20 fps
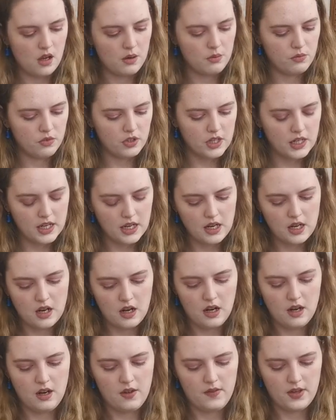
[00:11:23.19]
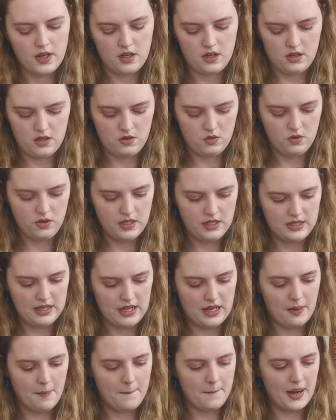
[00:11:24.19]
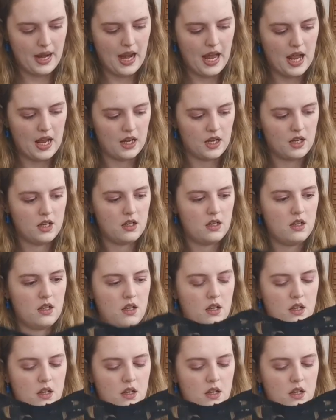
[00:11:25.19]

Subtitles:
I'm really loving all this like black